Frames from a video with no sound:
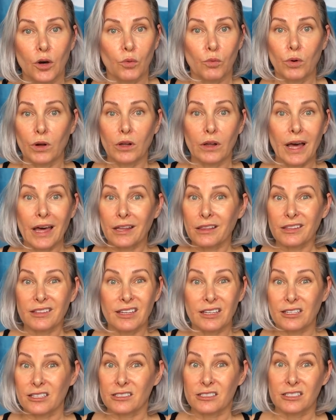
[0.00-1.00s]
Well,
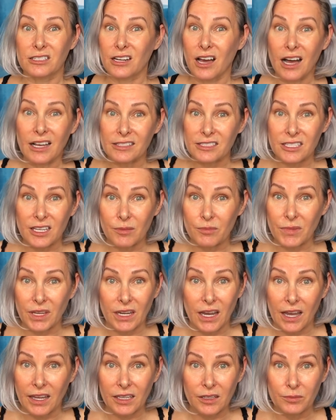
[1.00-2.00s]
ethnic is not
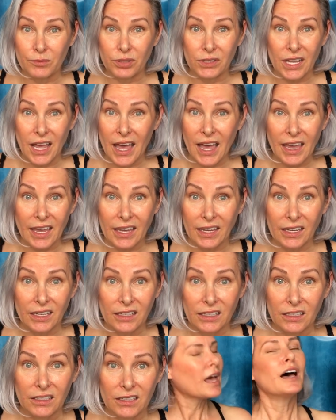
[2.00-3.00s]
something I can play.
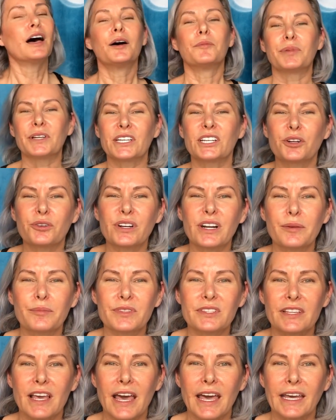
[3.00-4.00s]
But you know what
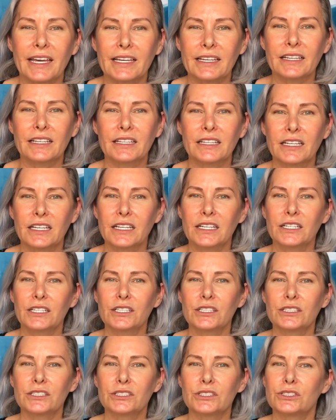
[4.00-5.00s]
I'm saying?
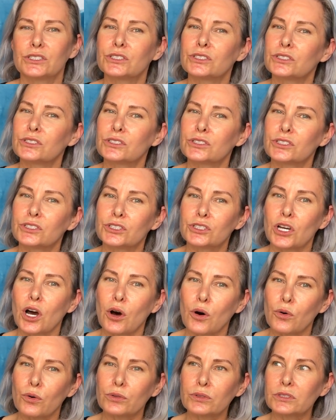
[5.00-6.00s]

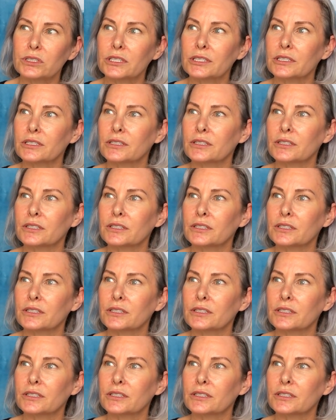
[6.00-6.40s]
Don't...